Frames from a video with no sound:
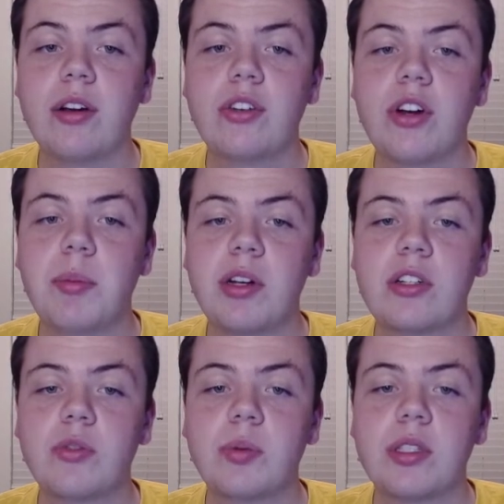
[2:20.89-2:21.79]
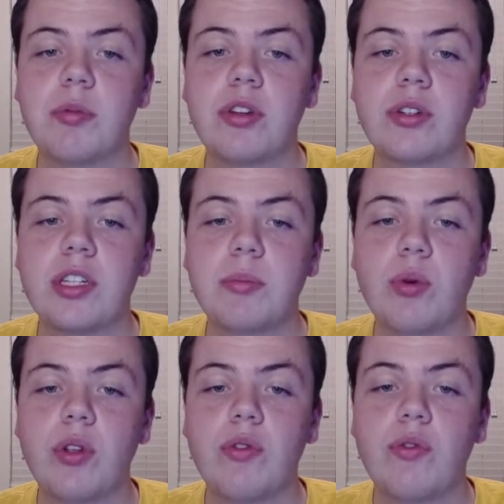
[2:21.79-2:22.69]
Terry McCollins puts up 13
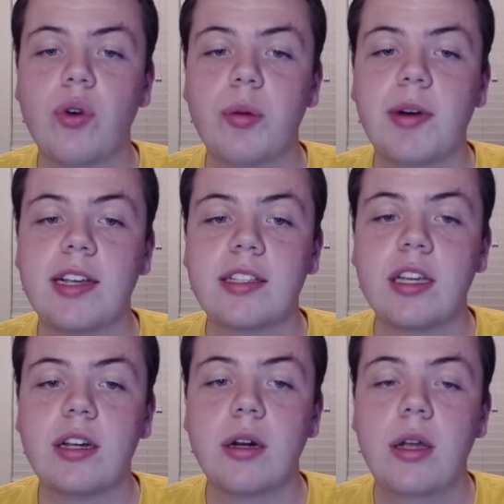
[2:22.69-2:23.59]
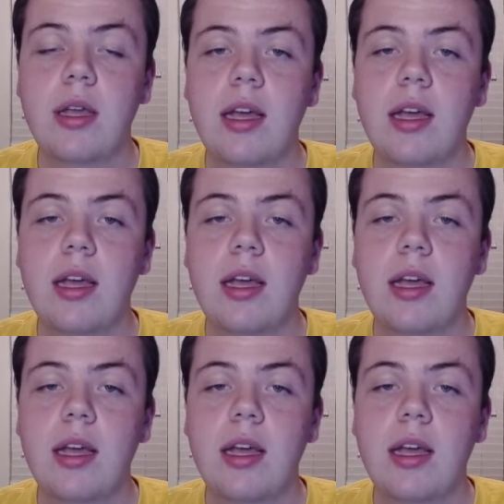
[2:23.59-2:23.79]
points for Nebraska here.